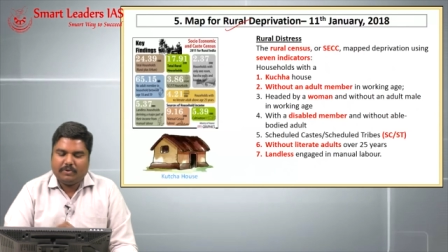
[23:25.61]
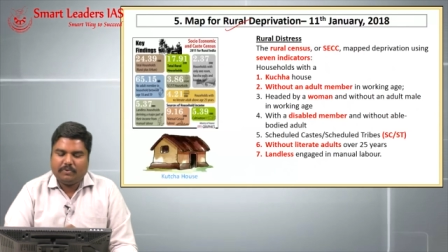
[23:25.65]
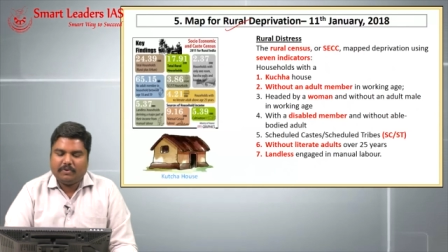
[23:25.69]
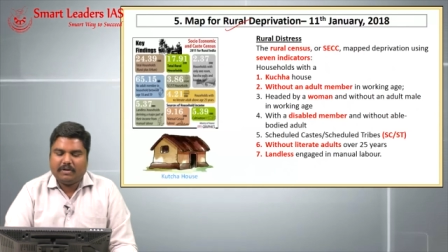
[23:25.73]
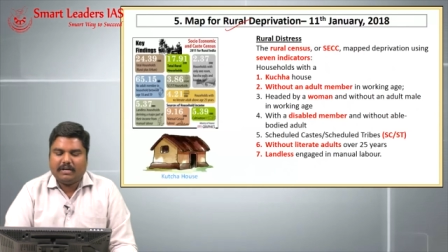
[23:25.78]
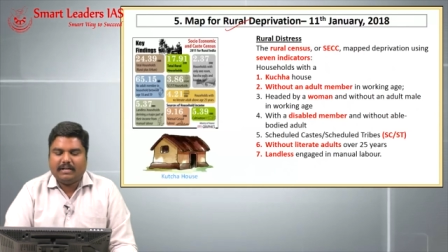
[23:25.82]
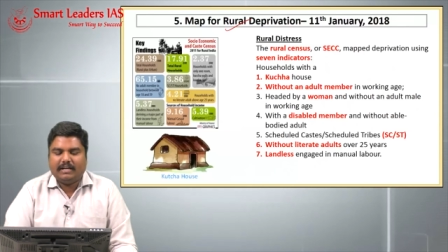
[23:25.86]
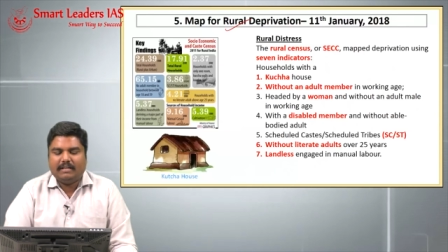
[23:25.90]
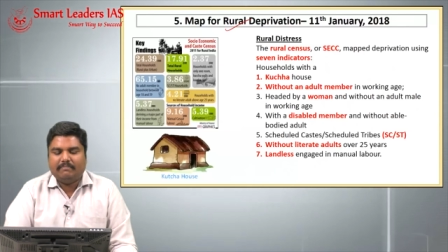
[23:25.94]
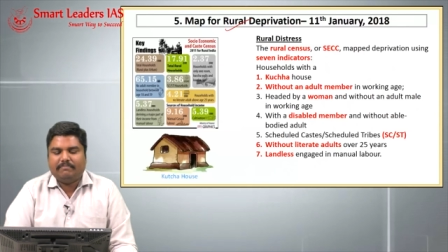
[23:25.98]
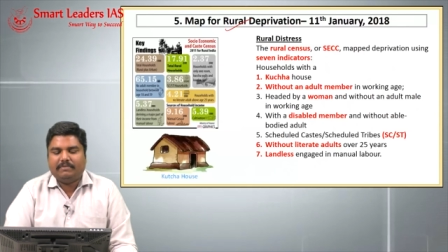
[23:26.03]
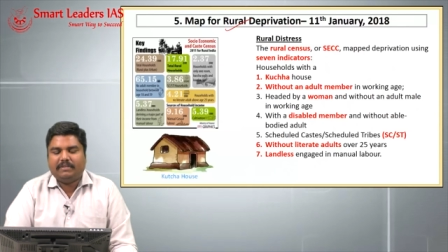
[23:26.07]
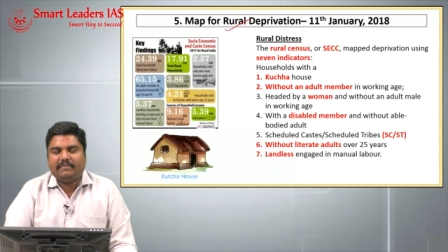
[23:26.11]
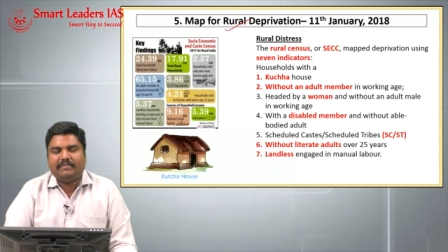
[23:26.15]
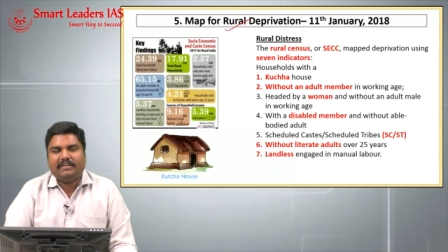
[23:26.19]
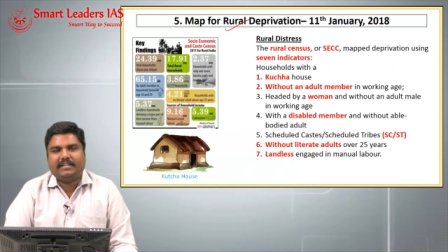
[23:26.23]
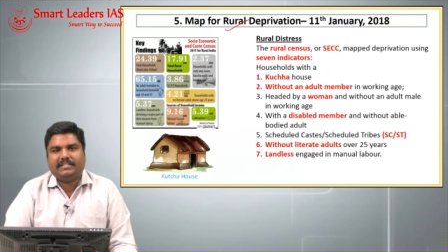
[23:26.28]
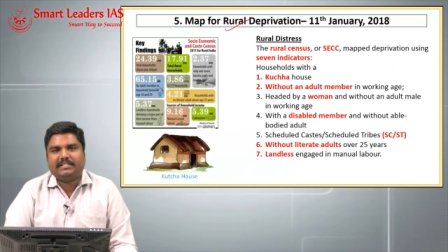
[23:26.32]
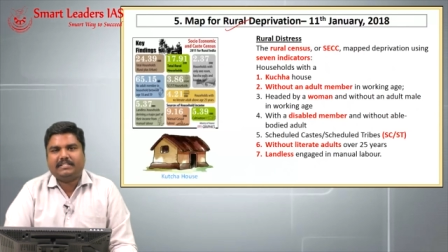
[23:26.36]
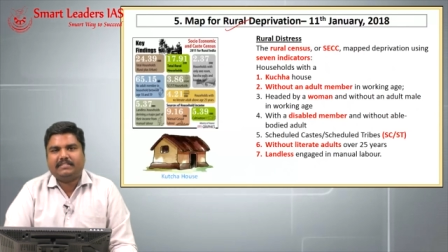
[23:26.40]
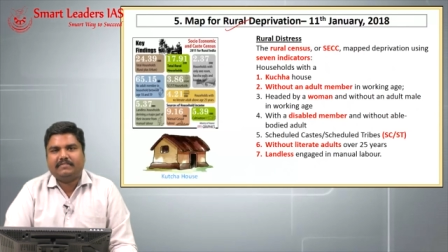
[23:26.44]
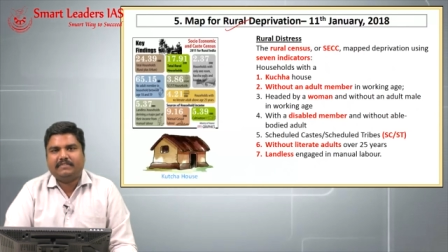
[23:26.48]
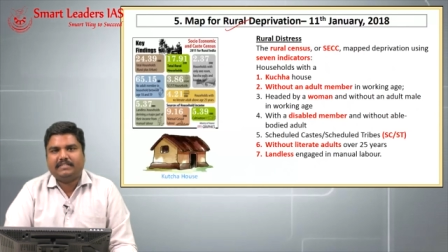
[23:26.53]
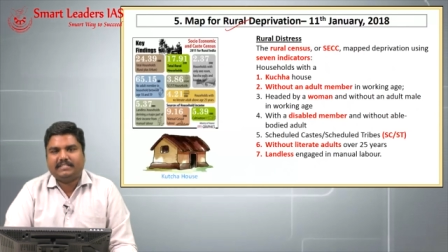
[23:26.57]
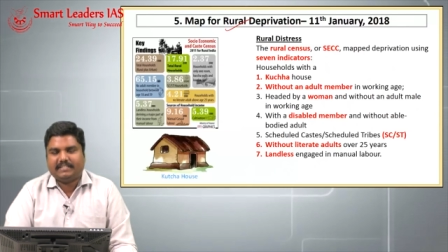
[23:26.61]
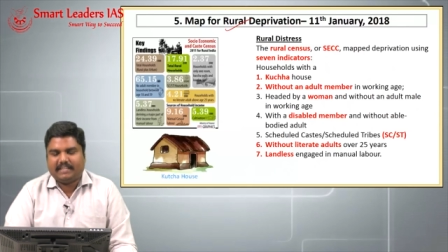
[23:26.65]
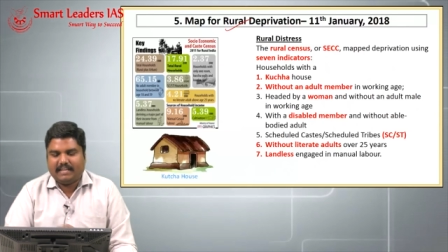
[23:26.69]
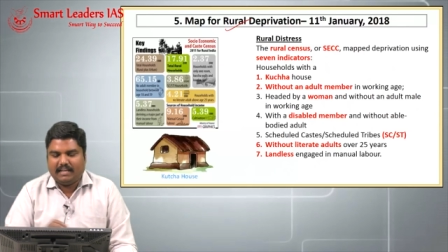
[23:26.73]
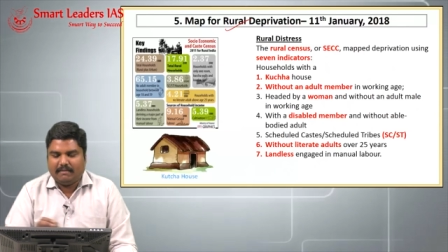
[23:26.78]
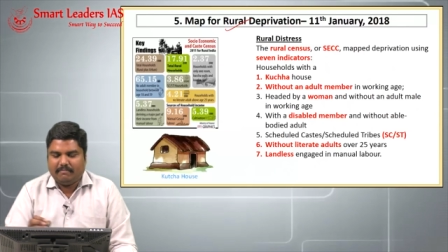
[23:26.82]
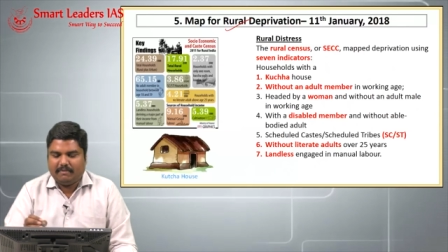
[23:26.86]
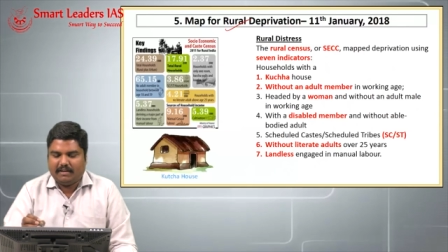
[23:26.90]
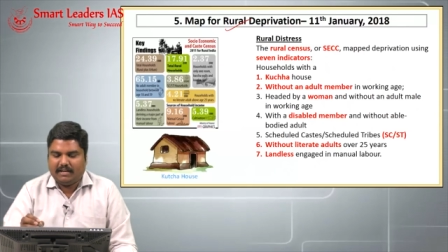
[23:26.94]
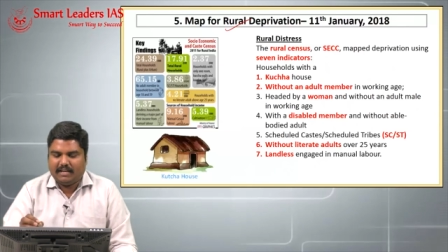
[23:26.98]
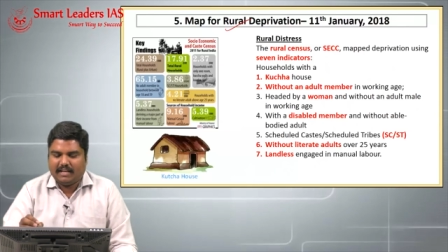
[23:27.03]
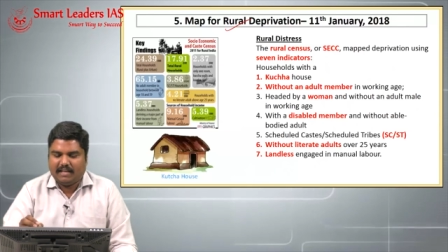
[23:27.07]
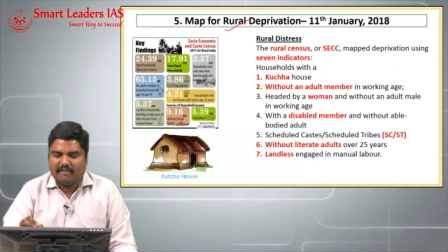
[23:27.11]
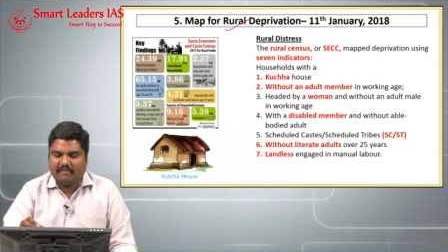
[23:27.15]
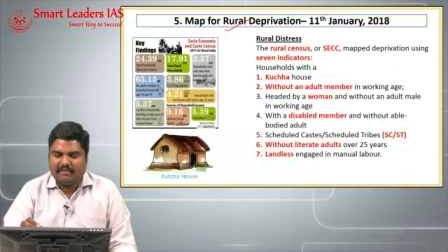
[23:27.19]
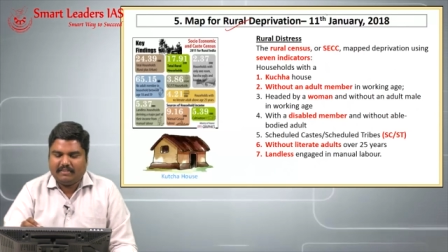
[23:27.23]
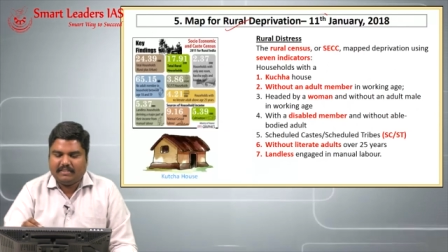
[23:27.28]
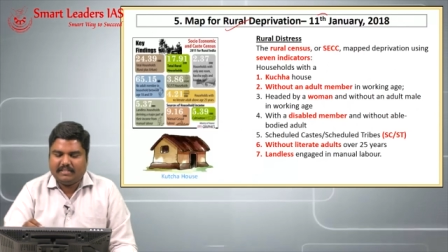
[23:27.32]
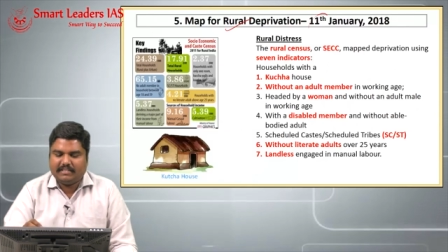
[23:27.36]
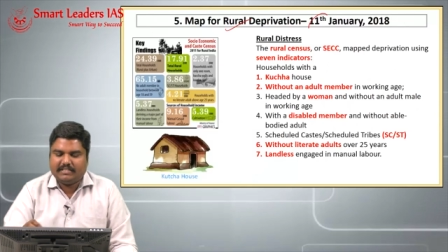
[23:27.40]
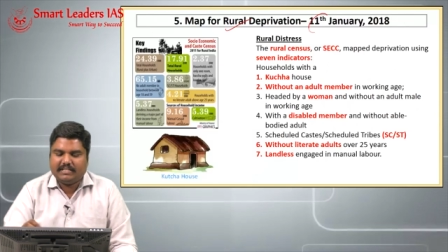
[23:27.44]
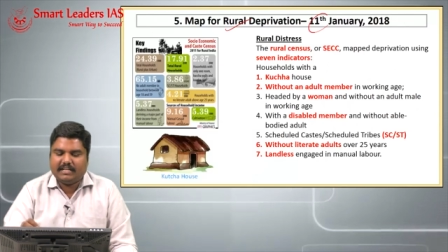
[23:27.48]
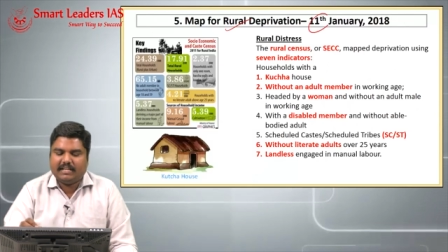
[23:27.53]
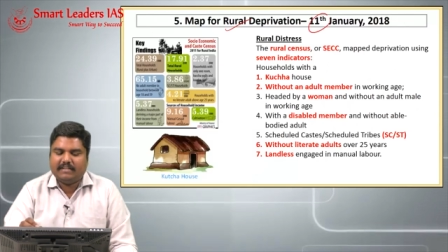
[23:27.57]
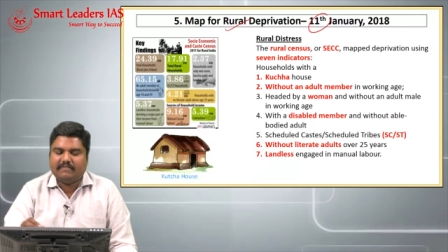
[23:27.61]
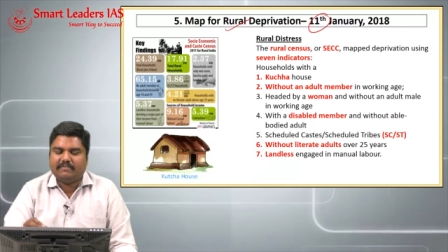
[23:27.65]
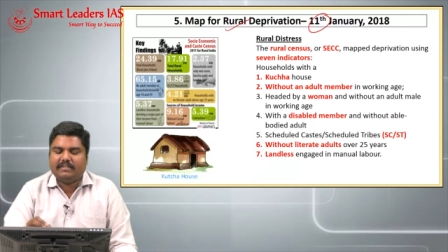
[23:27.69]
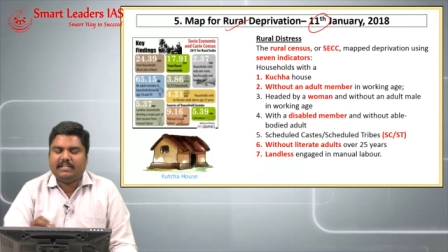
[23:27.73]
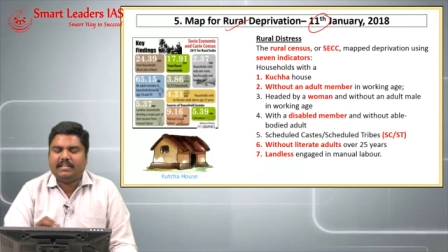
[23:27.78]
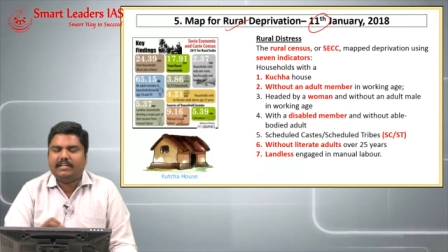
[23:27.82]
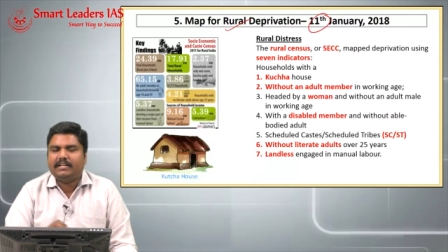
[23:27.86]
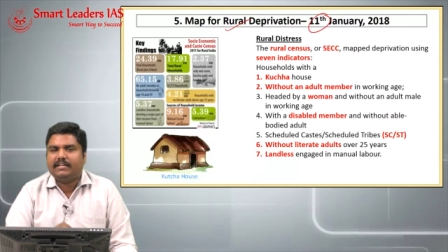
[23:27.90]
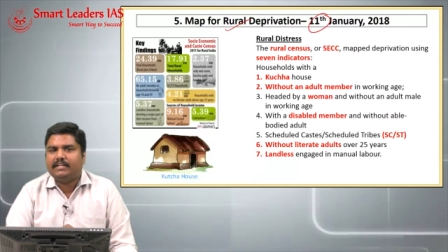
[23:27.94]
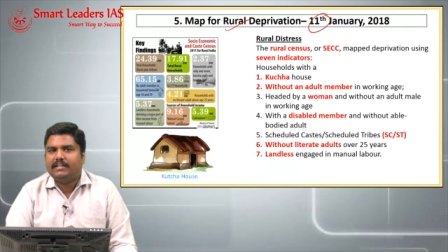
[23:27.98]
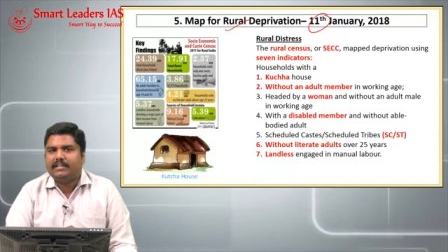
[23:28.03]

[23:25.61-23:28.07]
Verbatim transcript: rural deprivation which came in 11th January